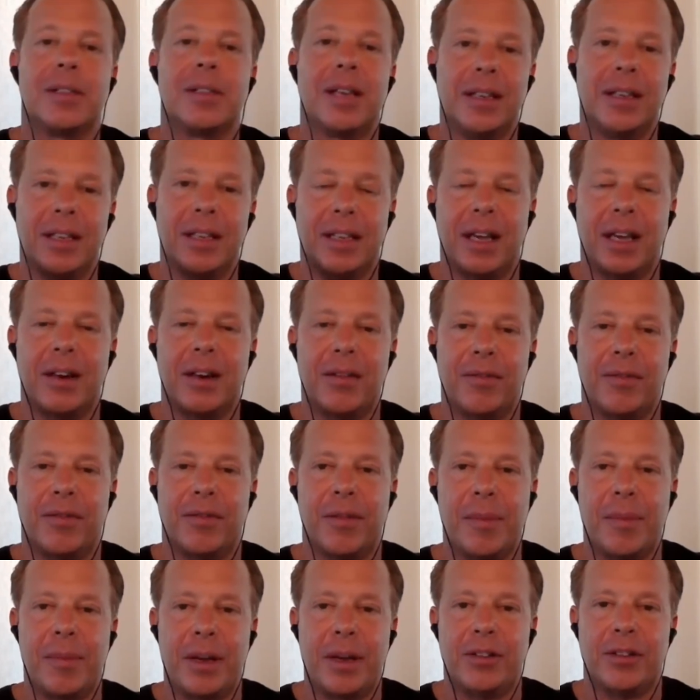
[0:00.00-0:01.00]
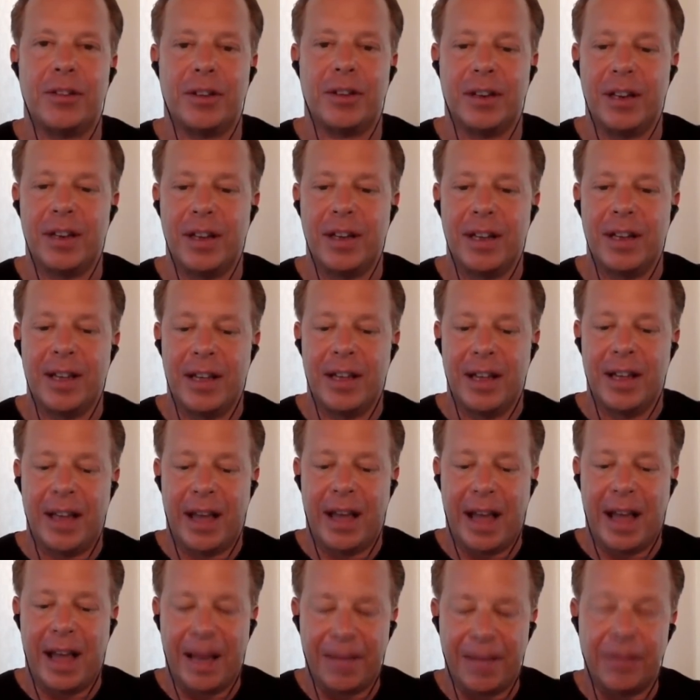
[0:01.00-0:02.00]
in sending that information
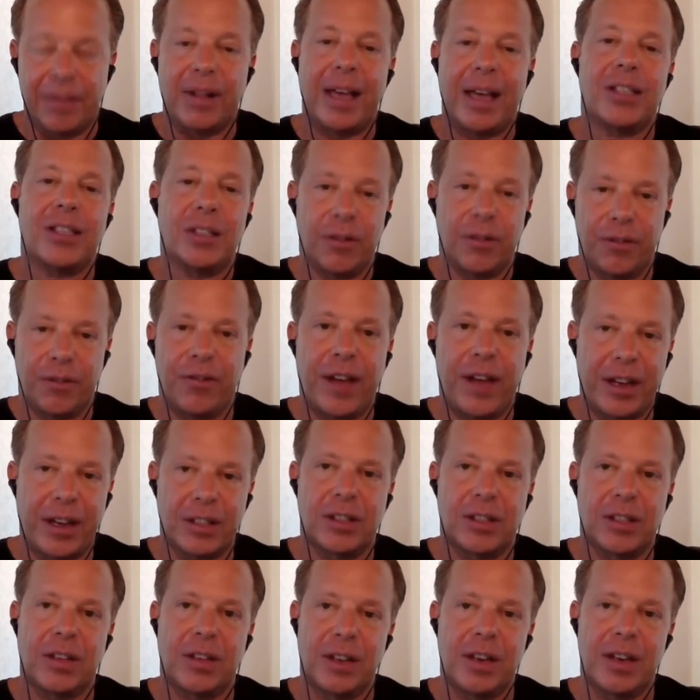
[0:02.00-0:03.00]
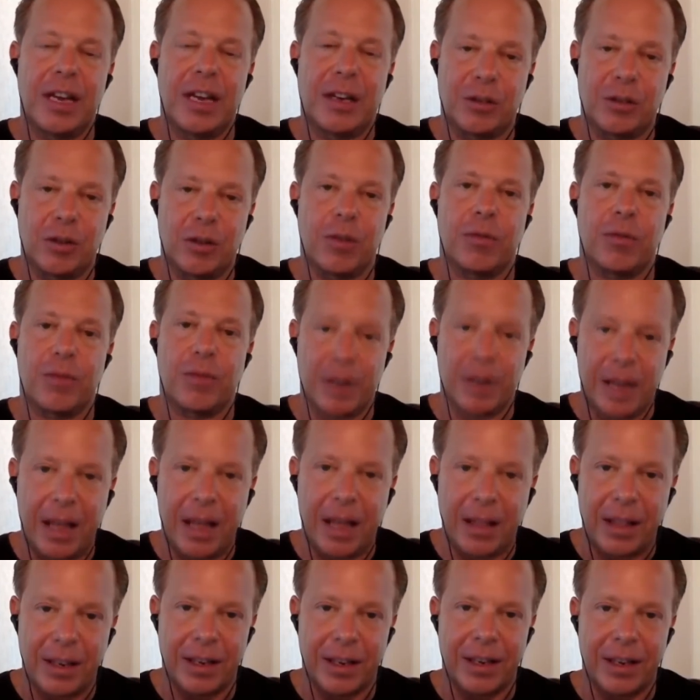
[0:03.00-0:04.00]
have less effects on the nature of
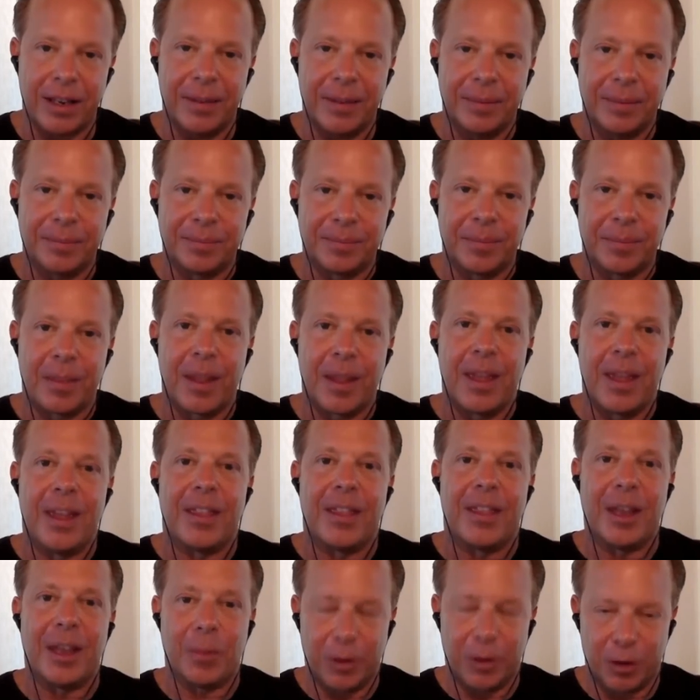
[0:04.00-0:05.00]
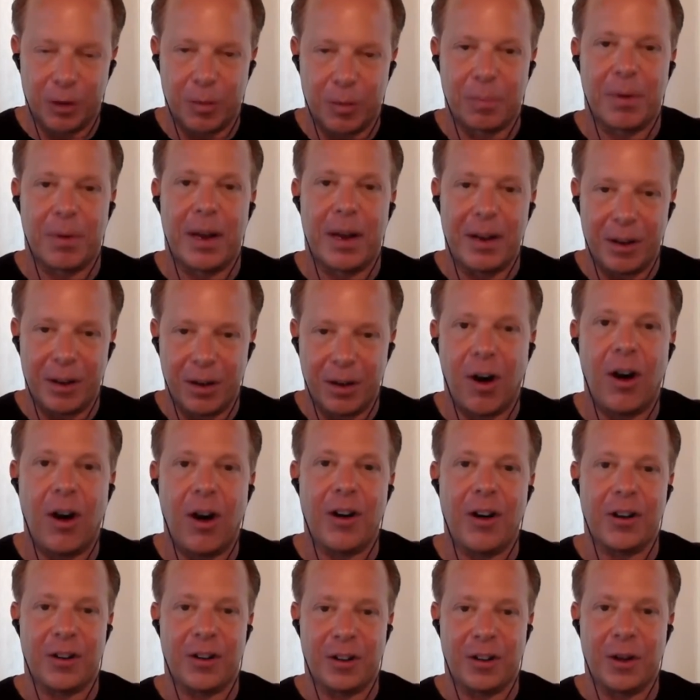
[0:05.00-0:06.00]
reality than when your brain and
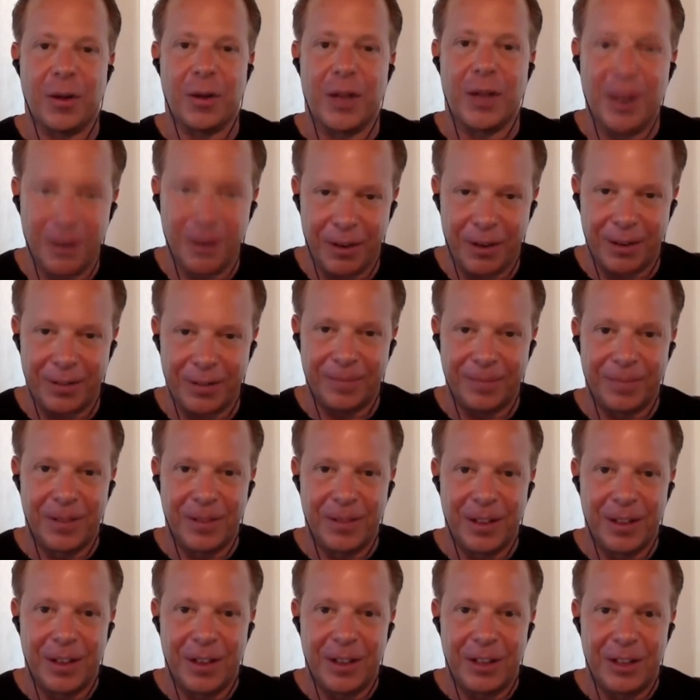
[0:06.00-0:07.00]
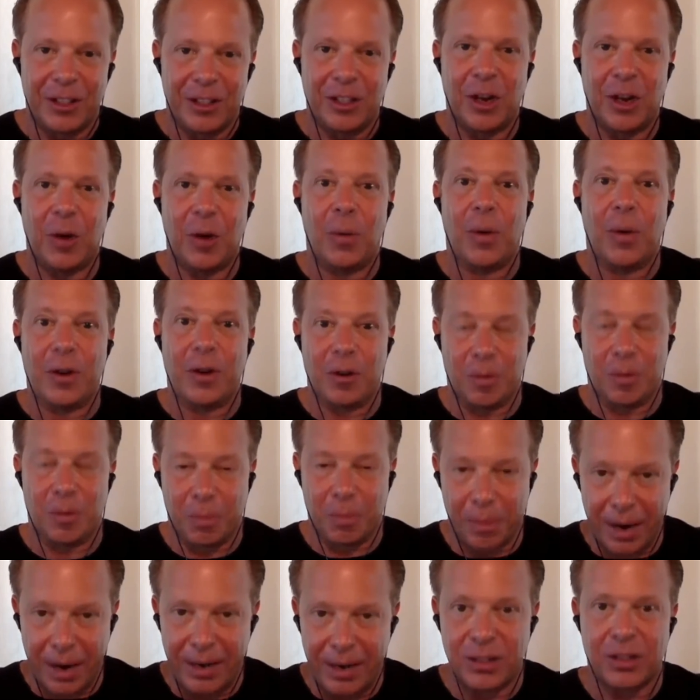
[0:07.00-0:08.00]
heart are coherent. So when your
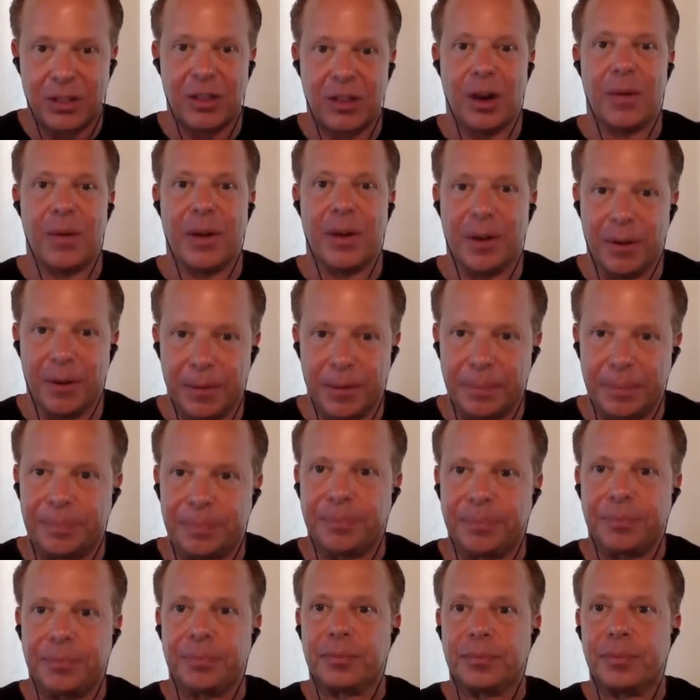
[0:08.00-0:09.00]
brain is coherent,